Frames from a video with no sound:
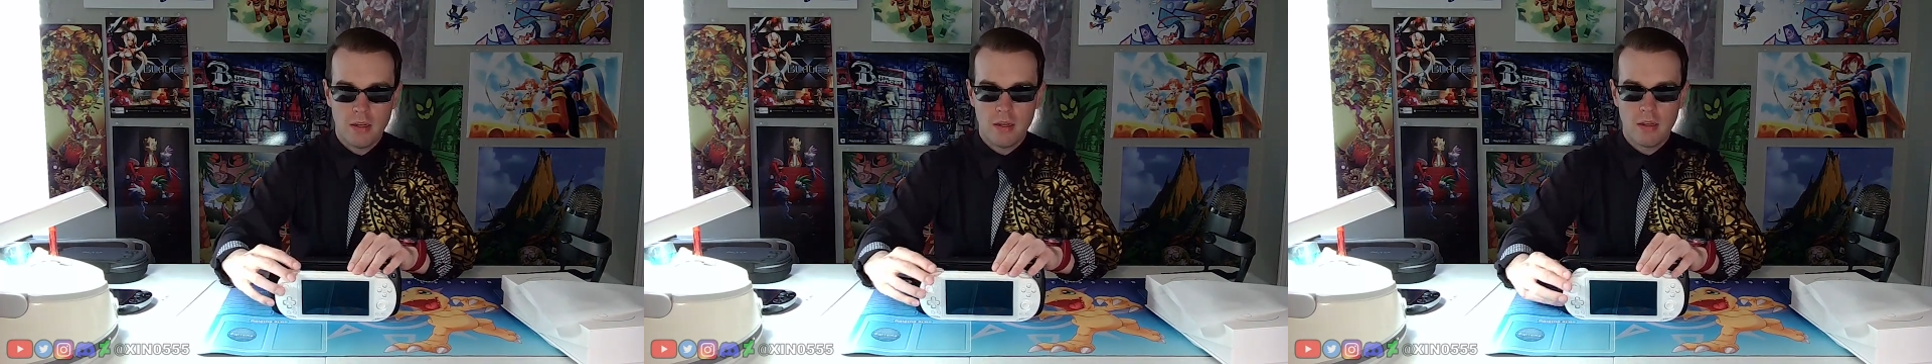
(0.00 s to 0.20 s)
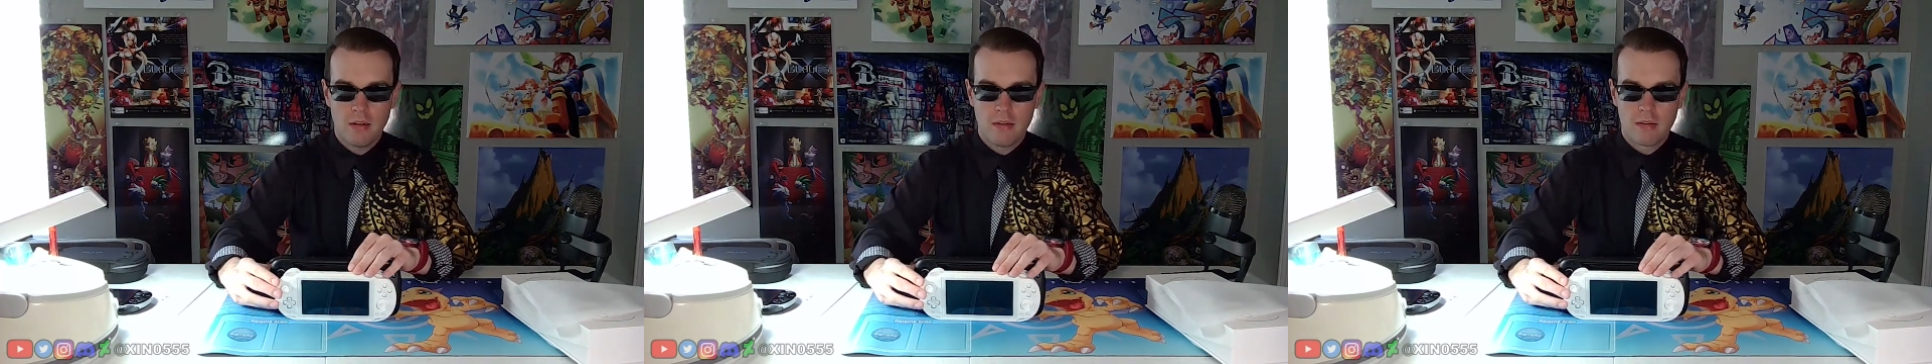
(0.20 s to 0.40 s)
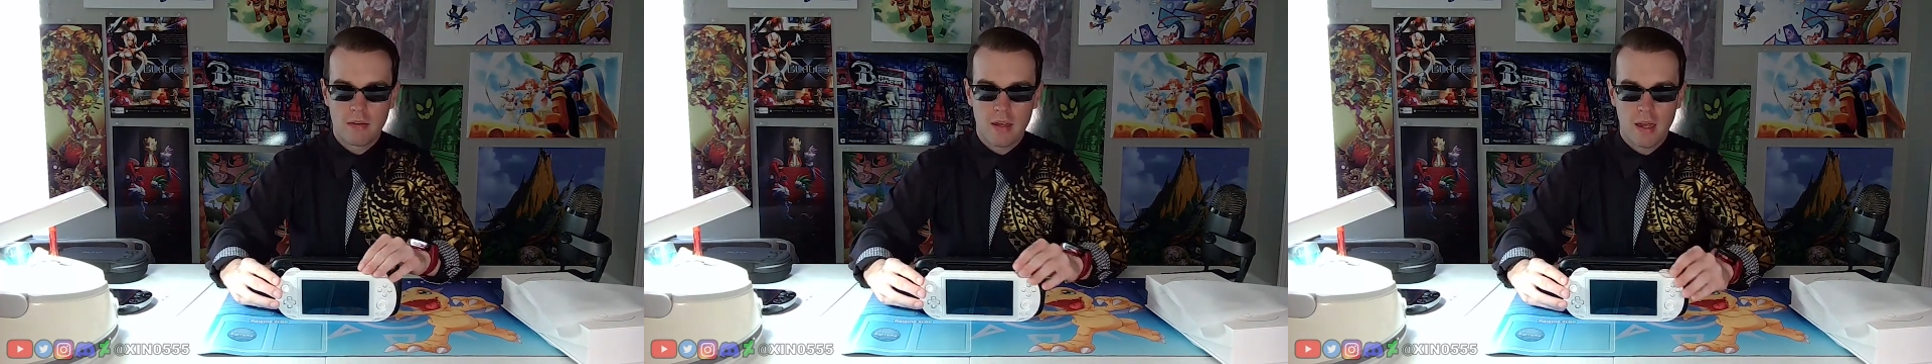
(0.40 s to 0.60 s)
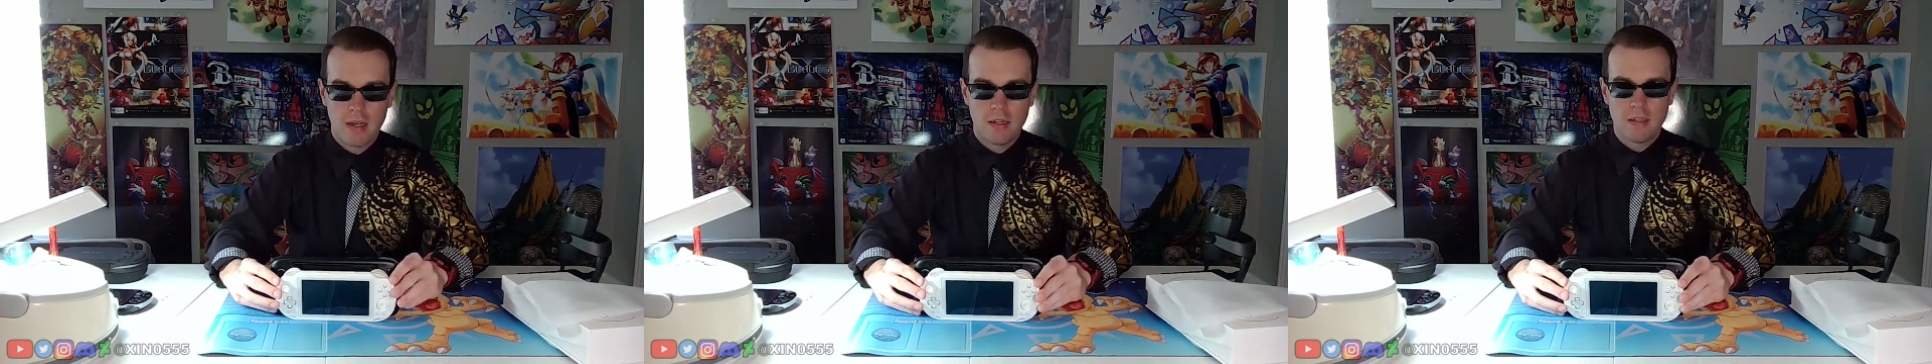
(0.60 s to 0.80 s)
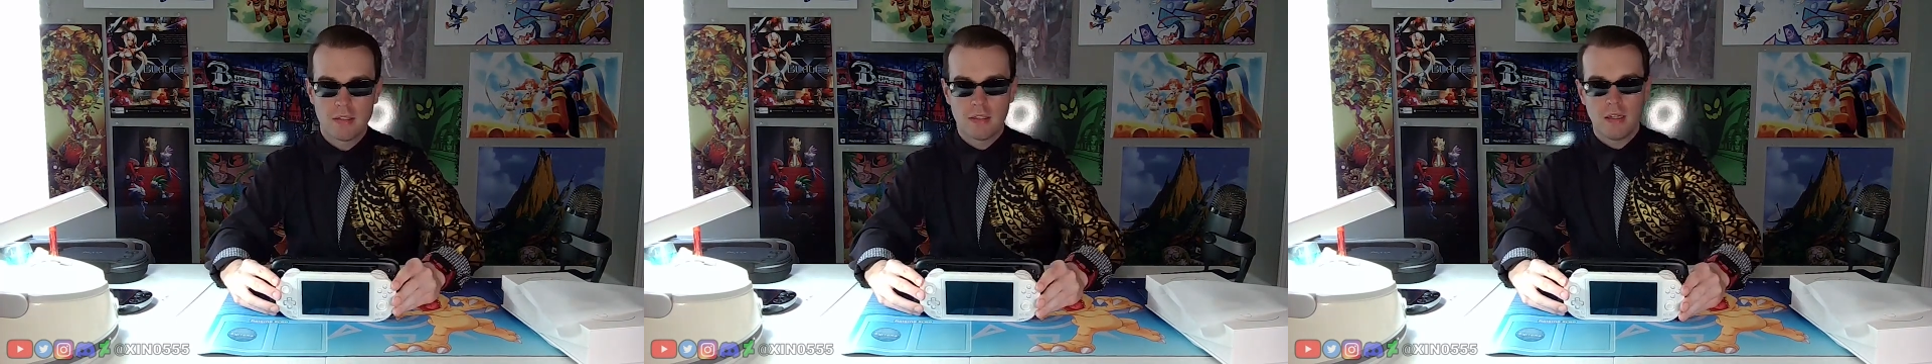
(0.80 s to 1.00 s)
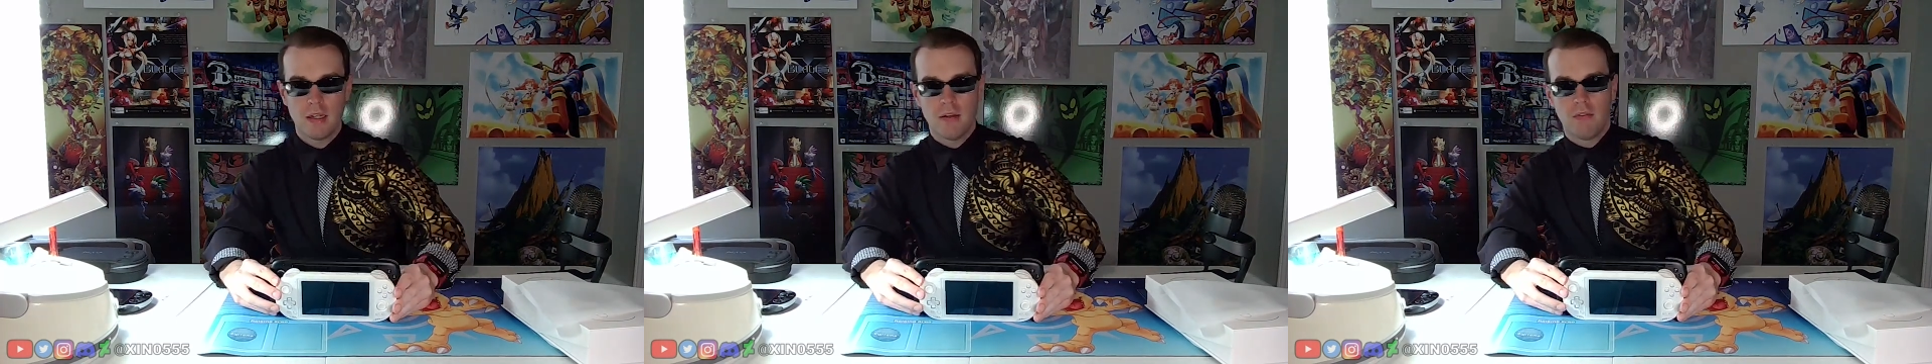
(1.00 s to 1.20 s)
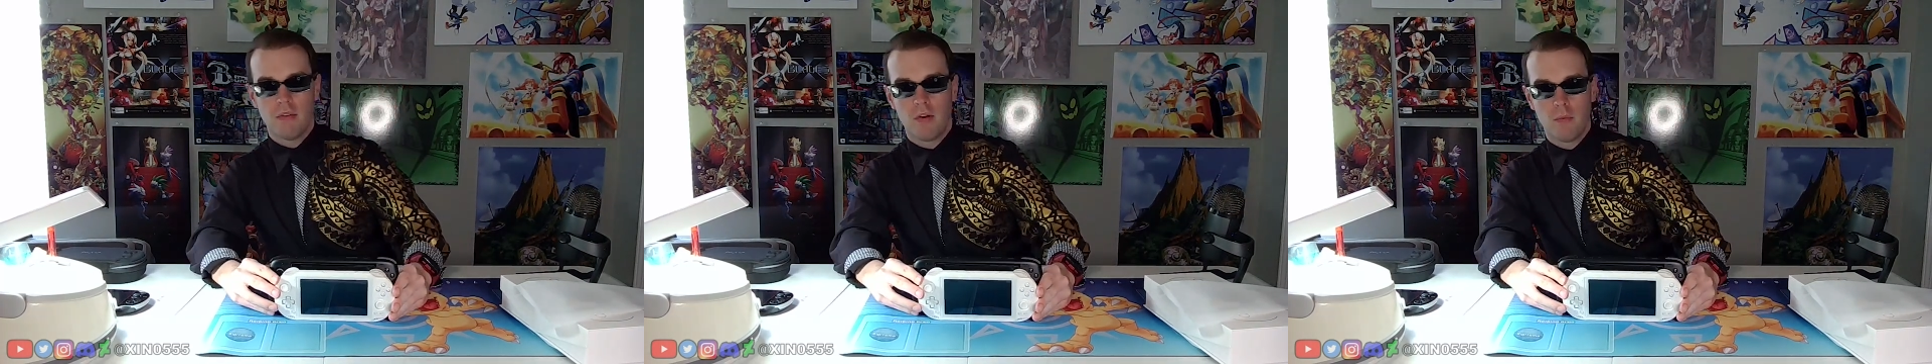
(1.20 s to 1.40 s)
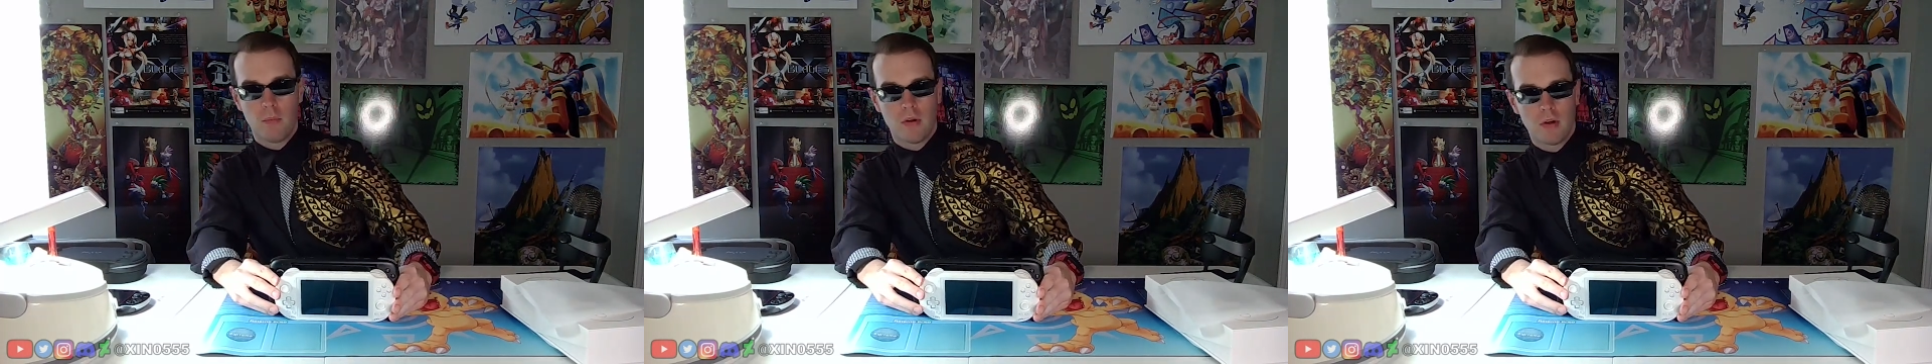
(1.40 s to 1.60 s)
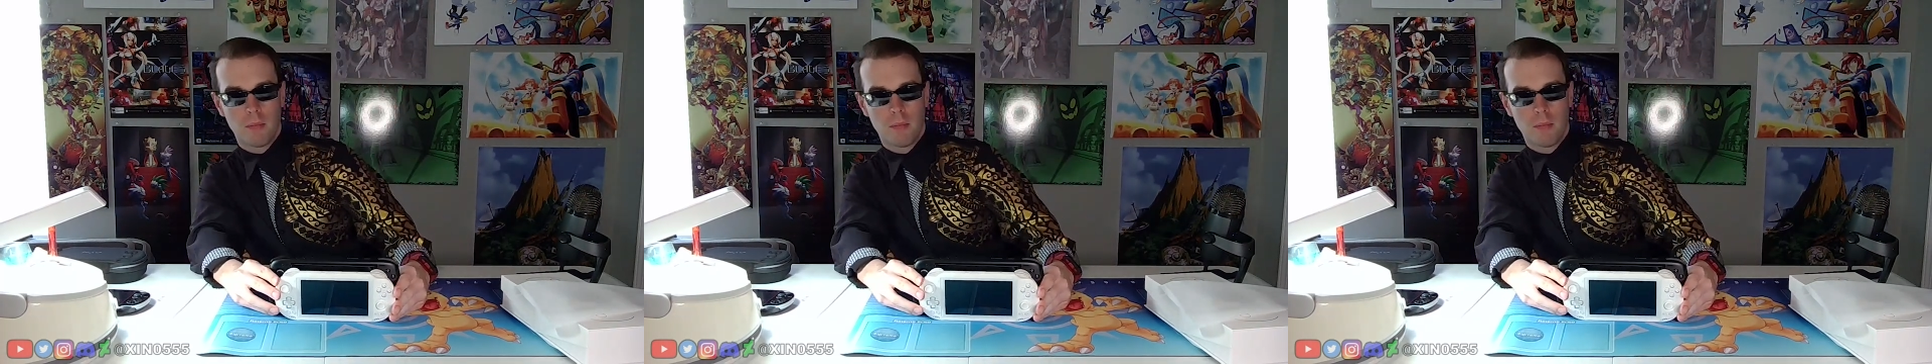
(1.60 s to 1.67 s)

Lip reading: could kind of see, even though I'm wearing a